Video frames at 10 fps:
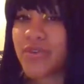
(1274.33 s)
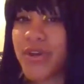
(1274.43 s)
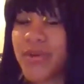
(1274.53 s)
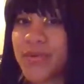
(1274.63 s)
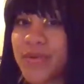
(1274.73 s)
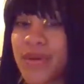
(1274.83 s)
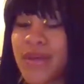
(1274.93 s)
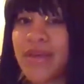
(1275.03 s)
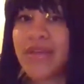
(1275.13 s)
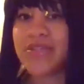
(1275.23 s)
for you.
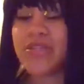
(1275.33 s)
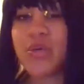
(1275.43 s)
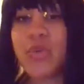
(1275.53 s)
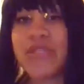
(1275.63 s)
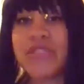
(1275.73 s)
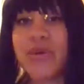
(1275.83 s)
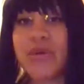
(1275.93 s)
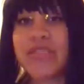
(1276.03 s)
No one's